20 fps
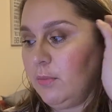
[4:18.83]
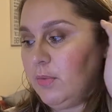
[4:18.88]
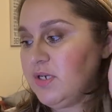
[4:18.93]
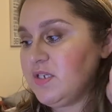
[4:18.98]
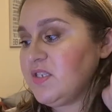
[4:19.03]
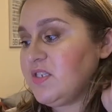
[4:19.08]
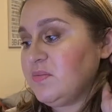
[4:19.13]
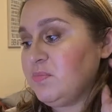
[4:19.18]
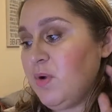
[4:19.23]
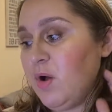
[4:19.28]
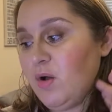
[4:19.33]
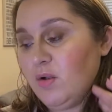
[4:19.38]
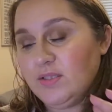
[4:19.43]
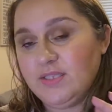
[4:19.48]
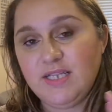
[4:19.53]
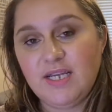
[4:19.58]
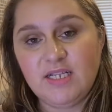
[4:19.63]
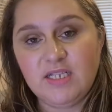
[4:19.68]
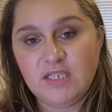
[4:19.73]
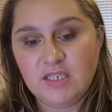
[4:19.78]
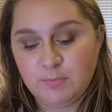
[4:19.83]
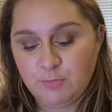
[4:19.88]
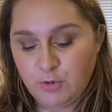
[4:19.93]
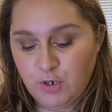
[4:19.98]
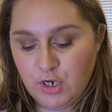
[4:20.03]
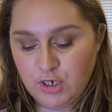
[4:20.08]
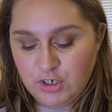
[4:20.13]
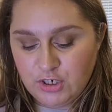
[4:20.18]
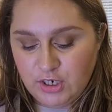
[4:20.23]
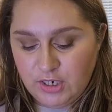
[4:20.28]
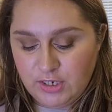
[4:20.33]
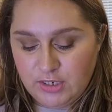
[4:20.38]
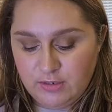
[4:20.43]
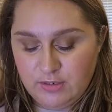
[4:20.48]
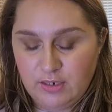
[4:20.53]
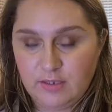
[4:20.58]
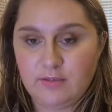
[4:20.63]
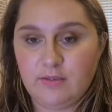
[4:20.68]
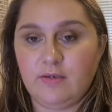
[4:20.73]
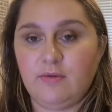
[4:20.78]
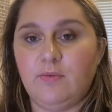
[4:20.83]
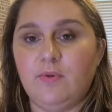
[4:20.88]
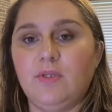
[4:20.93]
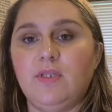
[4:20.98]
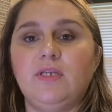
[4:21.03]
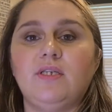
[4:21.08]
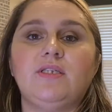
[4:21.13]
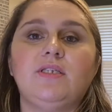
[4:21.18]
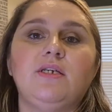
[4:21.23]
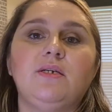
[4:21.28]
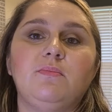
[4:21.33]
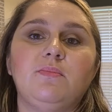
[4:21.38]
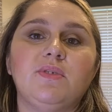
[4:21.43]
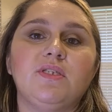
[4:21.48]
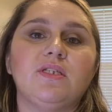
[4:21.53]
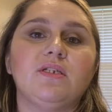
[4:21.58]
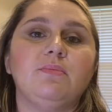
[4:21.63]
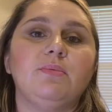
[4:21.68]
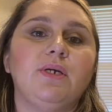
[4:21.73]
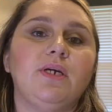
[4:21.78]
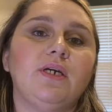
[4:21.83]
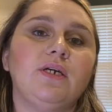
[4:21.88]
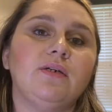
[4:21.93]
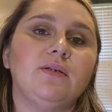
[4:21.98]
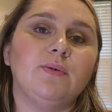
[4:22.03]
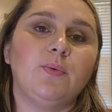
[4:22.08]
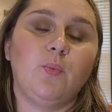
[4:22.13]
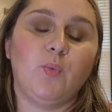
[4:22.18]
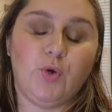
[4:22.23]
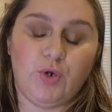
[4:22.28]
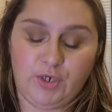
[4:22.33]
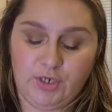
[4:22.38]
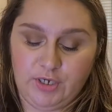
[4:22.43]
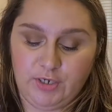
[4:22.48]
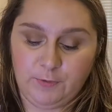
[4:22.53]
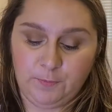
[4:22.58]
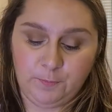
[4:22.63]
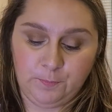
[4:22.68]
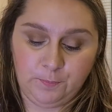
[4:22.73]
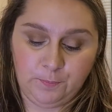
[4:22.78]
small dense brush, and nothing really seems to be working.